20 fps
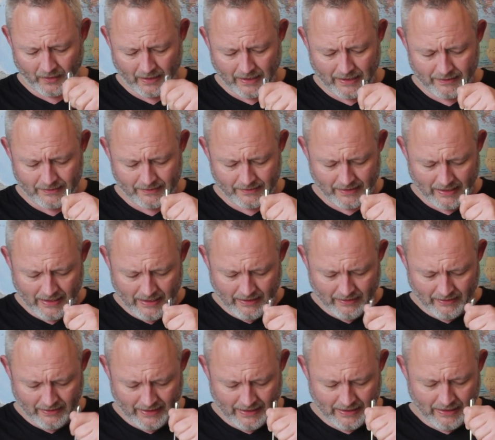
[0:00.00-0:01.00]
And
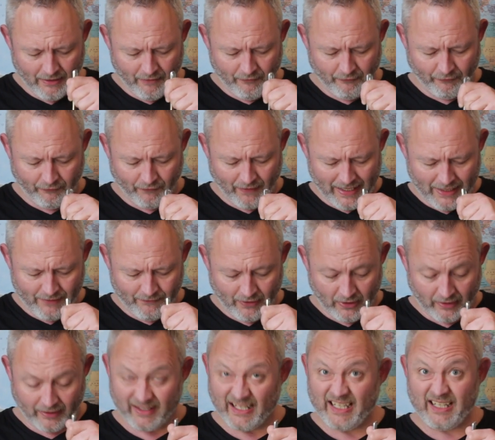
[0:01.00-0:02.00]
the flavour,
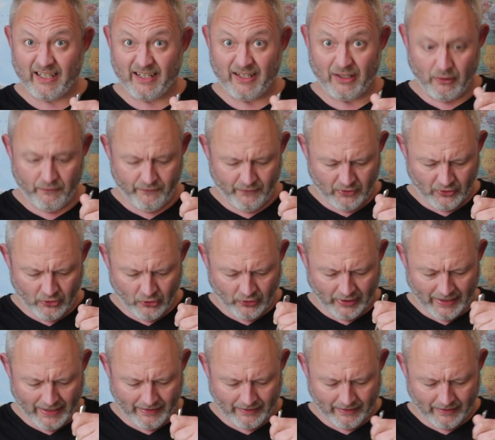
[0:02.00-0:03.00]
I think, of the oven
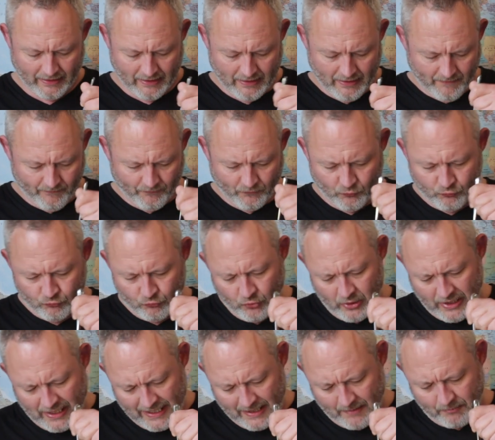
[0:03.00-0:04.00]
cooking
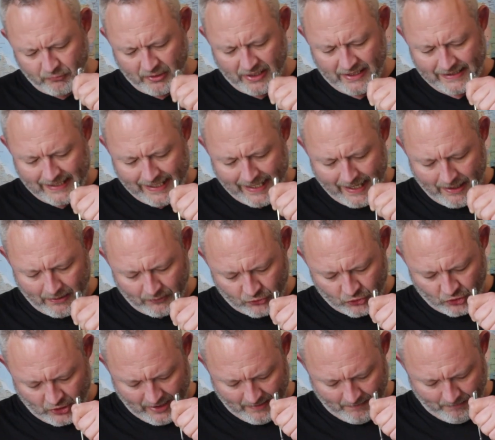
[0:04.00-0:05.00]
really brings it out,
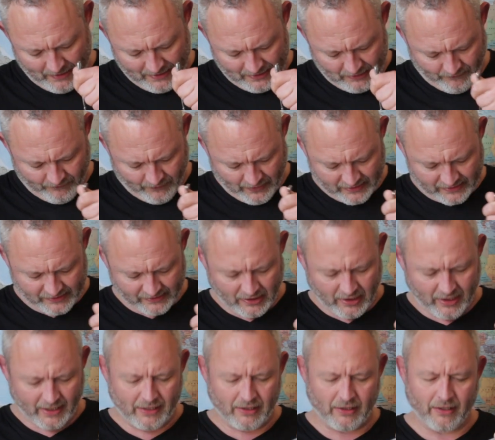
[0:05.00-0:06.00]
because you get a bit off the
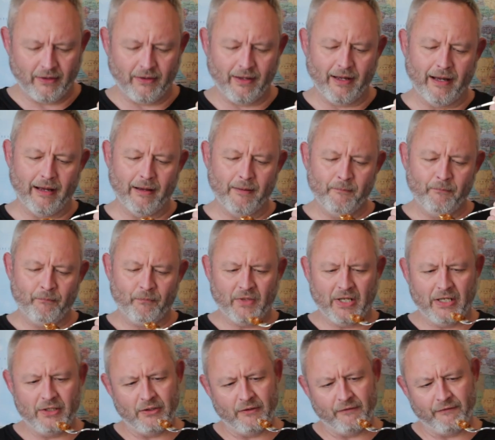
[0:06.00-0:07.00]
side like that
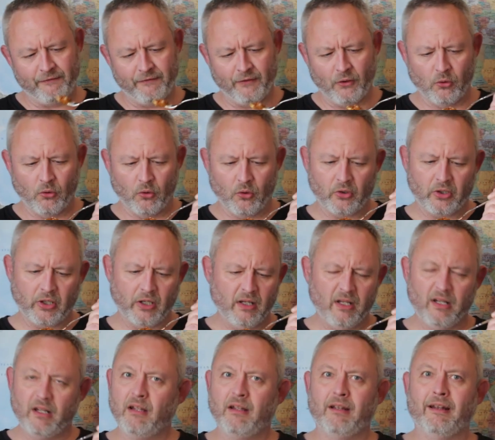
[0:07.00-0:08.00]
in your fork
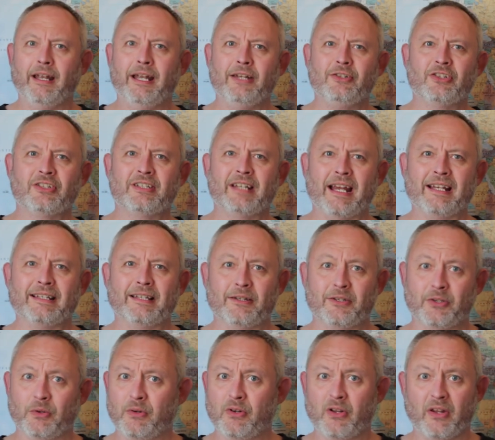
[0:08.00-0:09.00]
and it just takes it
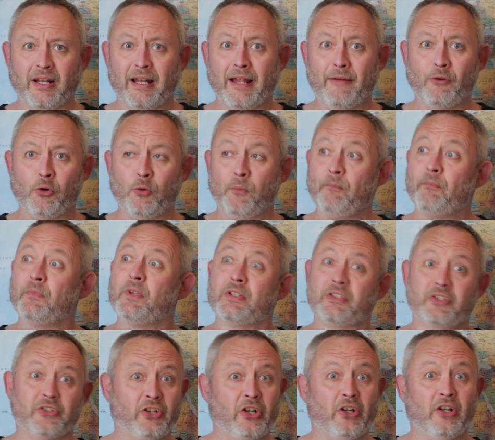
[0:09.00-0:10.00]
to another level,
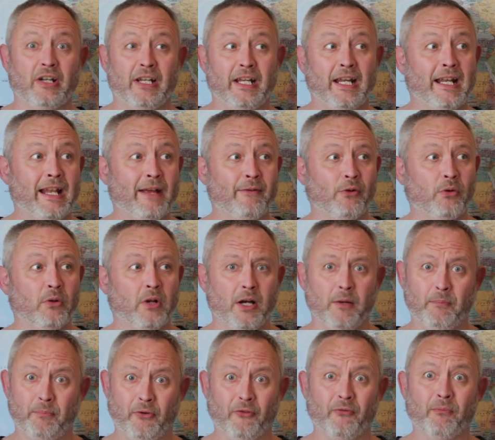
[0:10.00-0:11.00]
certainly a level
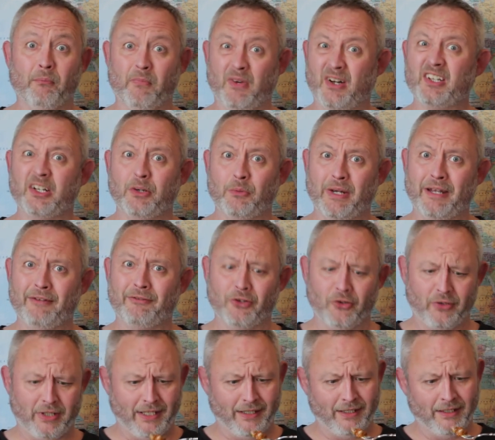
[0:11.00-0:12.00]
above microwave
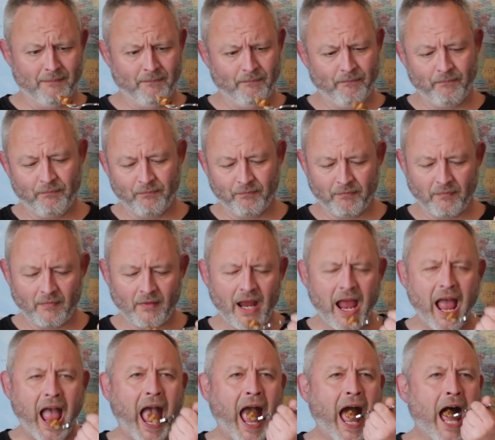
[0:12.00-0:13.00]
cooking.
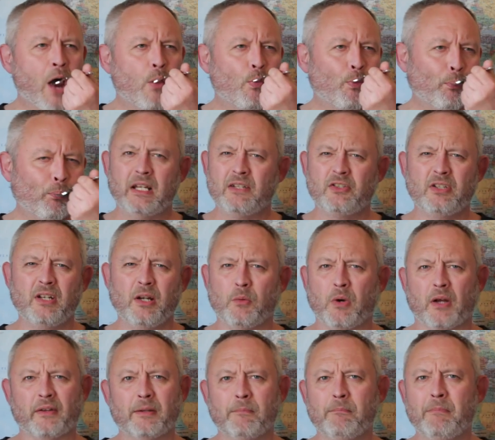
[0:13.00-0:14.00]
Do you know
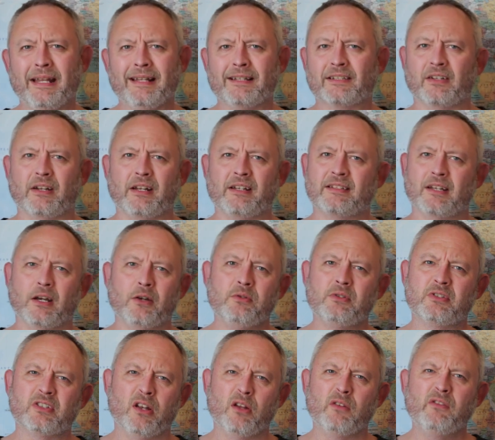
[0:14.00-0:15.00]
what? The mince on its own
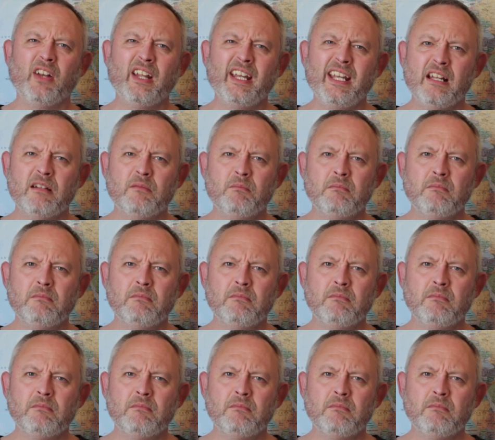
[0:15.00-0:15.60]
is lovely.